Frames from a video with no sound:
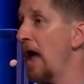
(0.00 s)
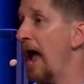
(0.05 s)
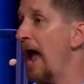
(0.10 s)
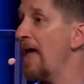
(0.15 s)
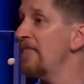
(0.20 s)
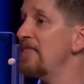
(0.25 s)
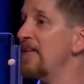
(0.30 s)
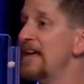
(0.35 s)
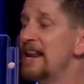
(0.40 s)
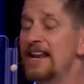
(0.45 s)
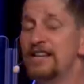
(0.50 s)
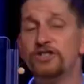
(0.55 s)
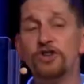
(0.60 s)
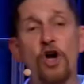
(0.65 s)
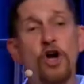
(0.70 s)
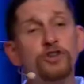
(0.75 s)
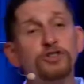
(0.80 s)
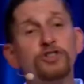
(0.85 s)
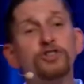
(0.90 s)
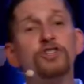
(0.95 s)
And then it's
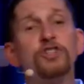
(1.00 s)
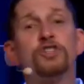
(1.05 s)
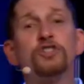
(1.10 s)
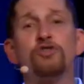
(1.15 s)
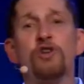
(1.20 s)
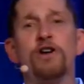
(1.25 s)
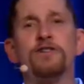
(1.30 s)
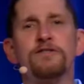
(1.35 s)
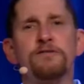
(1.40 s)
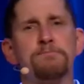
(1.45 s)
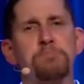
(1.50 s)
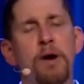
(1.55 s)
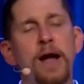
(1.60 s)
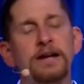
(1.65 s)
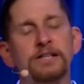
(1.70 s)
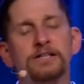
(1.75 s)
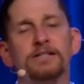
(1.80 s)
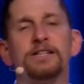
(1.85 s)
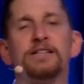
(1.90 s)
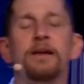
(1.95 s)
also destructive
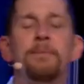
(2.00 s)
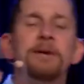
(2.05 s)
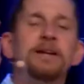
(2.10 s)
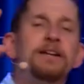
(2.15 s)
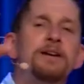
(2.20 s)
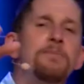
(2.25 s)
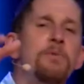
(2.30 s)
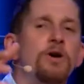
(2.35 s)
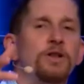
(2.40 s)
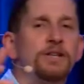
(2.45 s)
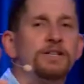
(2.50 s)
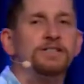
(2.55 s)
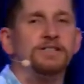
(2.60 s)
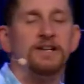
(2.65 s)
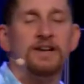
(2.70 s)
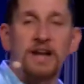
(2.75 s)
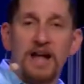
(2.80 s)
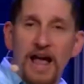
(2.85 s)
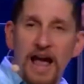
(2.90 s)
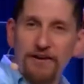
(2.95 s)
practically. I mean, come on,
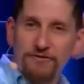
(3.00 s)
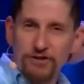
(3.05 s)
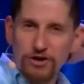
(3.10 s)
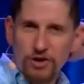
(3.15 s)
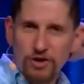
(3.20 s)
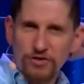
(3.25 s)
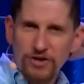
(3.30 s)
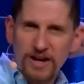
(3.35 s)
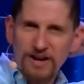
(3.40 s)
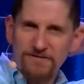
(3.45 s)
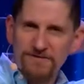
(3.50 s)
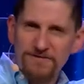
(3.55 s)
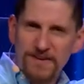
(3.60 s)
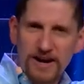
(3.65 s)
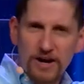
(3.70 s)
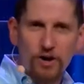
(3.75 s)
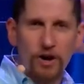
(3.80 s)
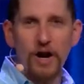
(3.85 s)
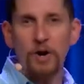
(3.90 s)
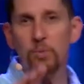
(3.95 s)
listen. If you don't think
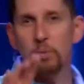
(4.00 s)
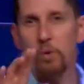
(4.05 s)
fear and